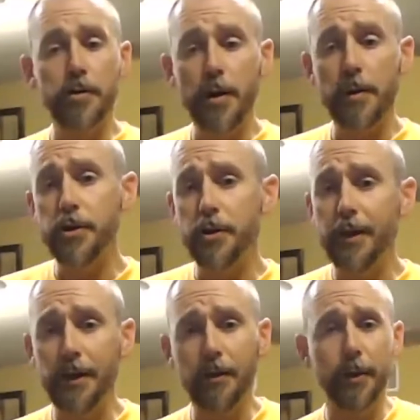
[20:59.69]
I'm
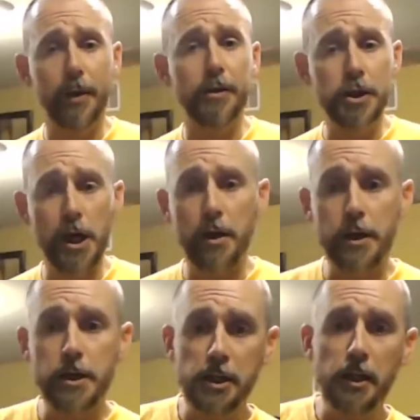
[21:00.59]
starting to get a little bit of the
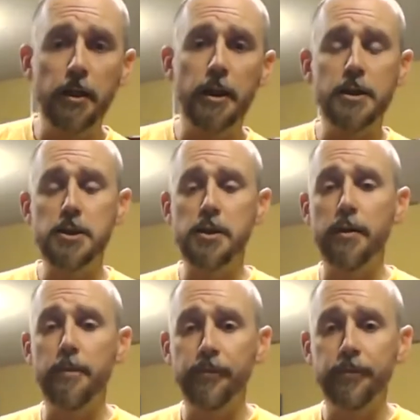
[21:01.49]
cherries in this
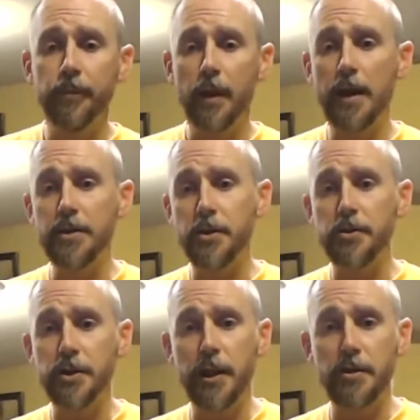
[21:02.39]
that I
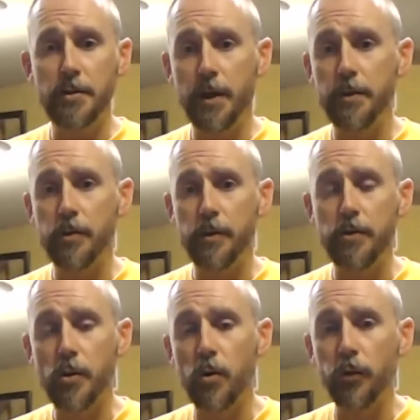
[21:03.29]
associate sometimes with
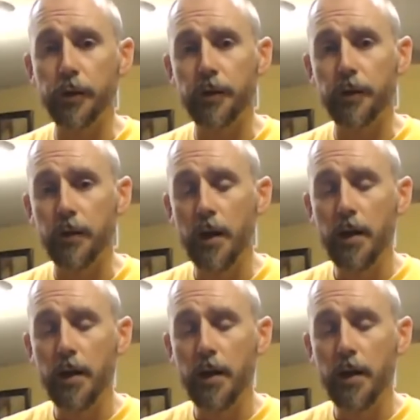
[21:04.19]
those older